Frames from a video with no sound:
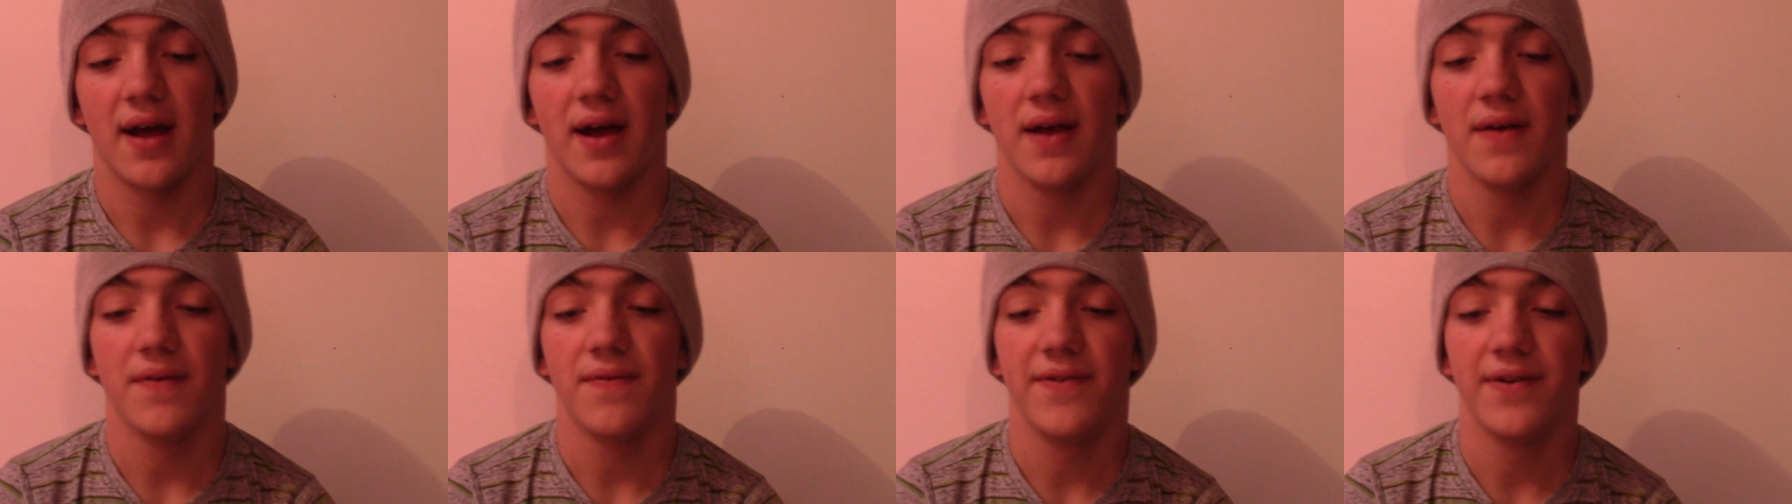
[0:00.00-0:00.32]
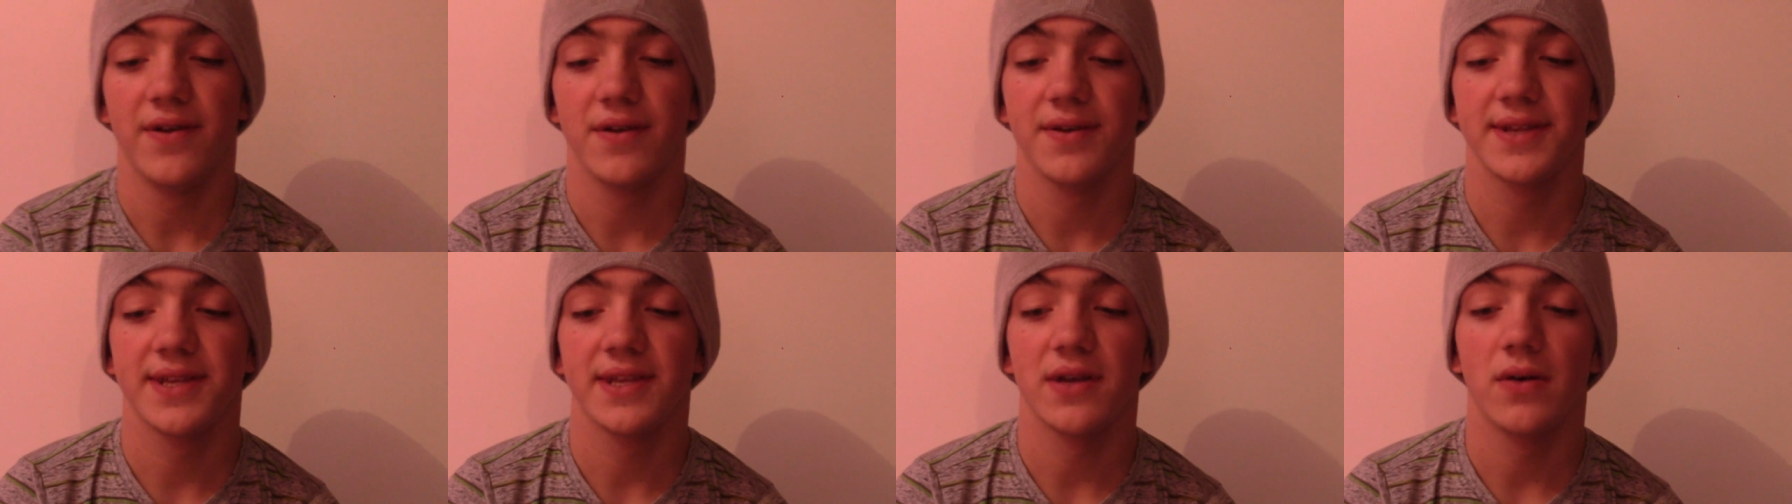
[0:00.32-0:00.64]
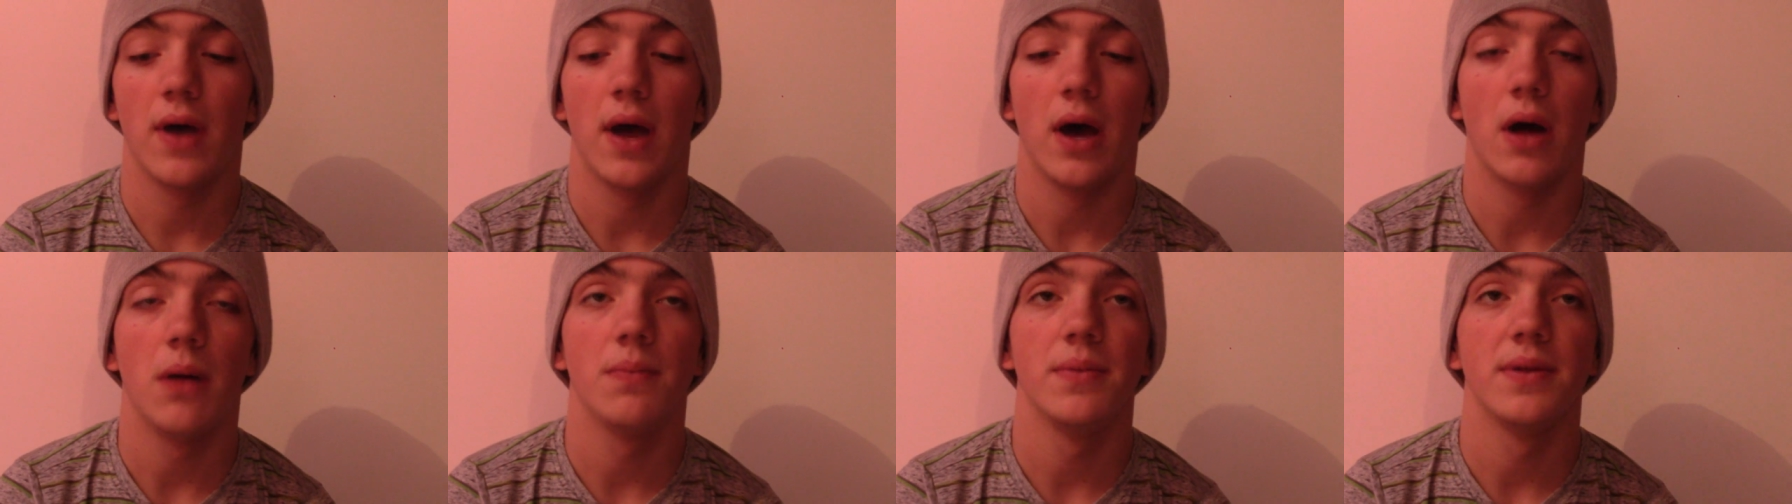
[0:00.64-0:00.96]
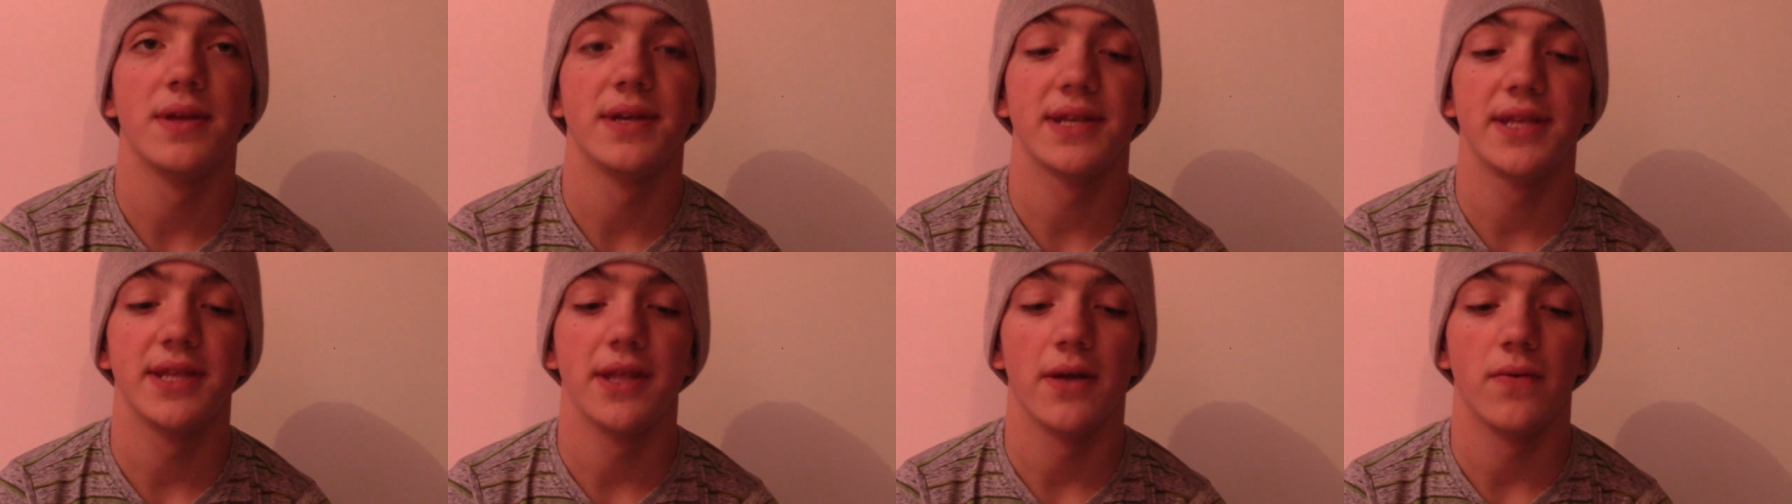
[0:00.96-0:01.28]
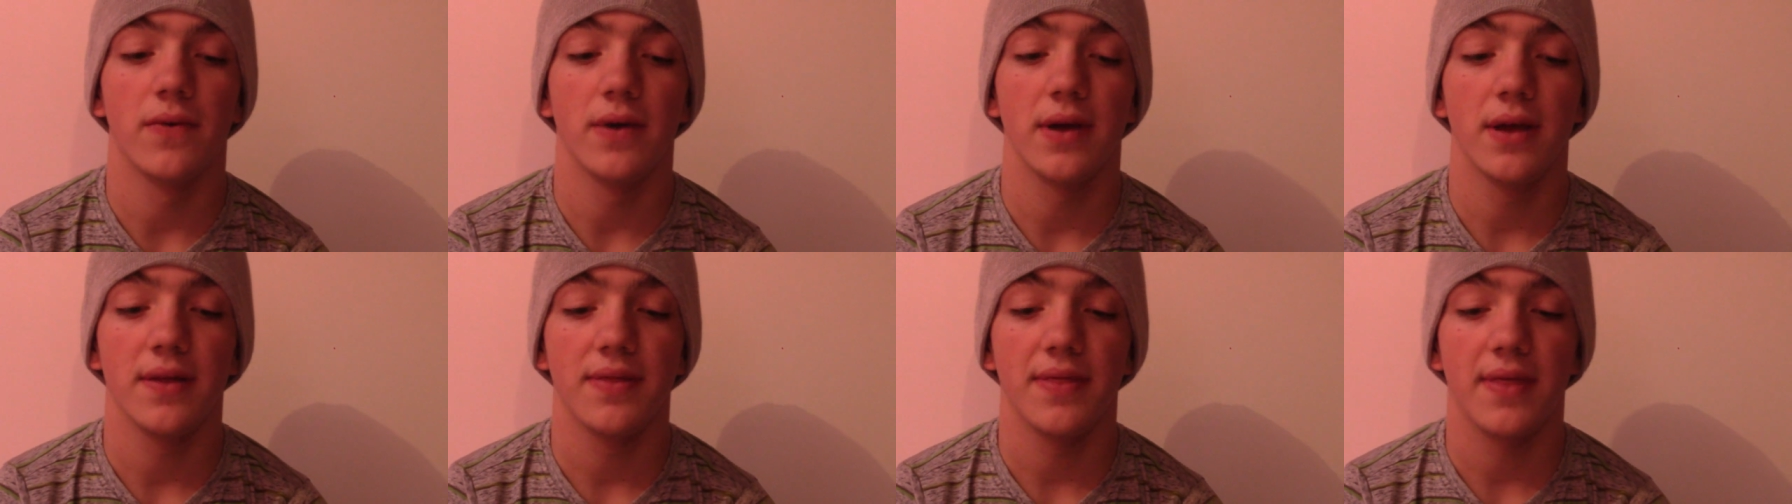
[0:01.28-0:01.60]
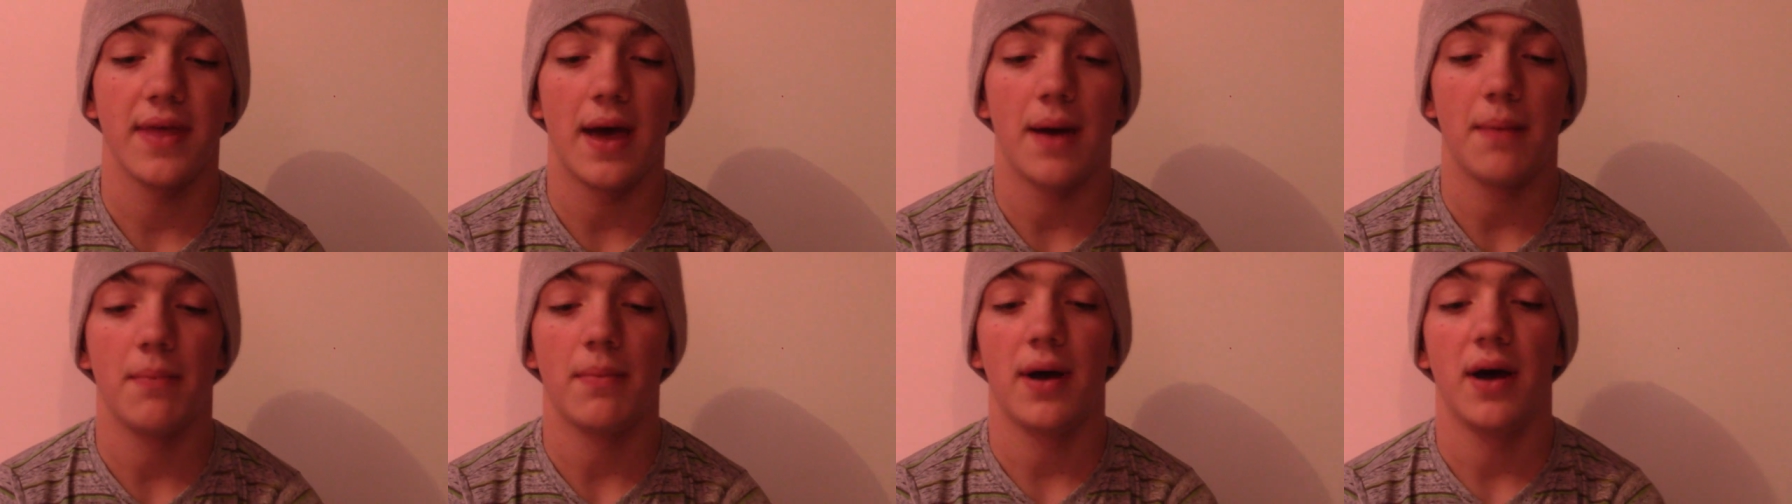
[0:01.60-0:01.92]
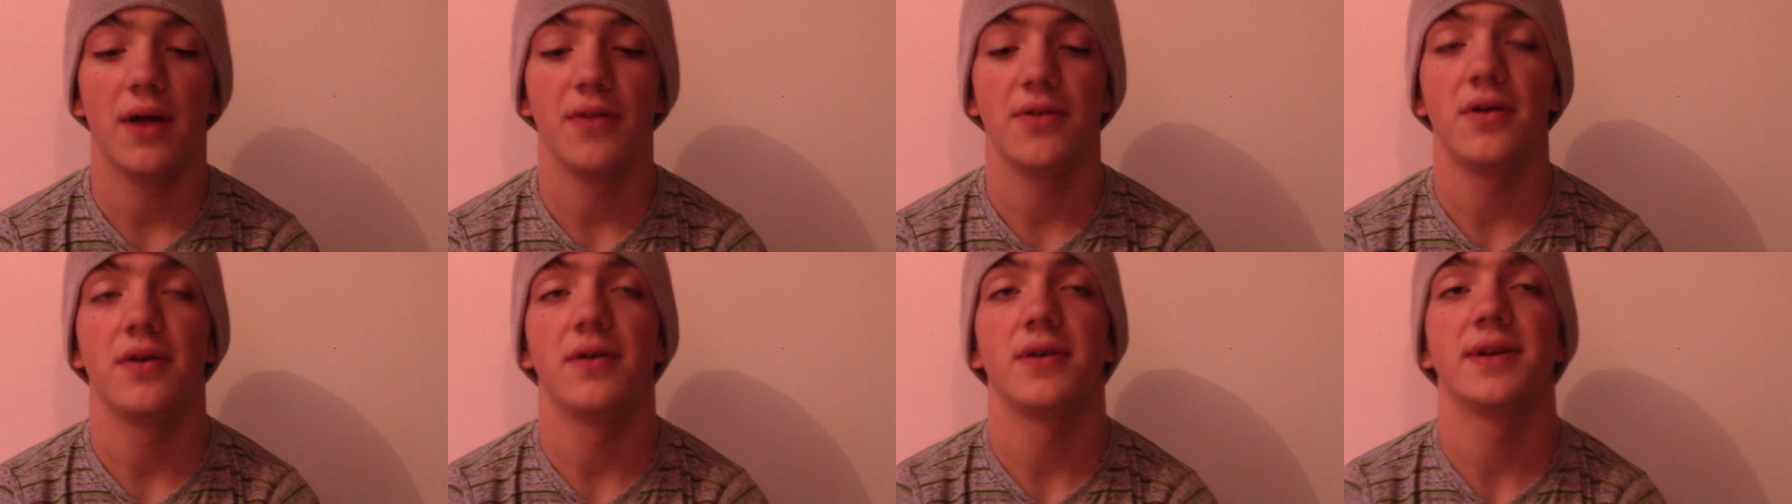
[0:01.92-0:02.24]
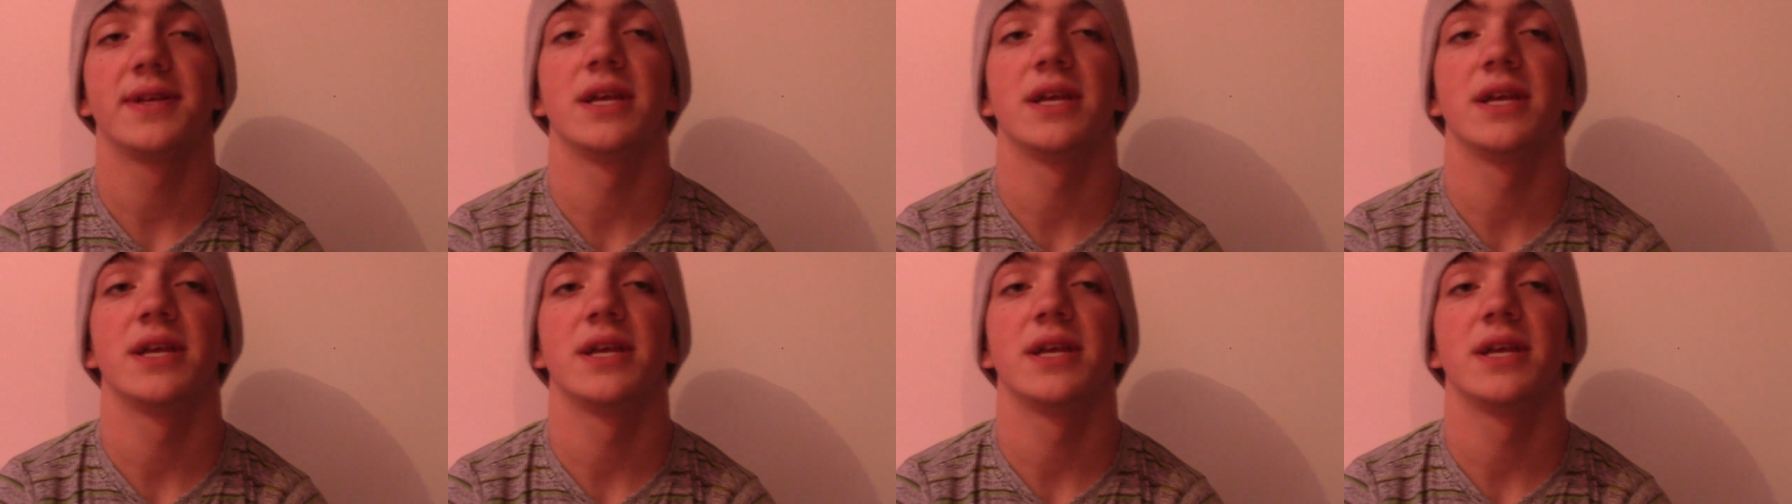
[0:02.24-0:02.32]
I feel so helpless knowing that my other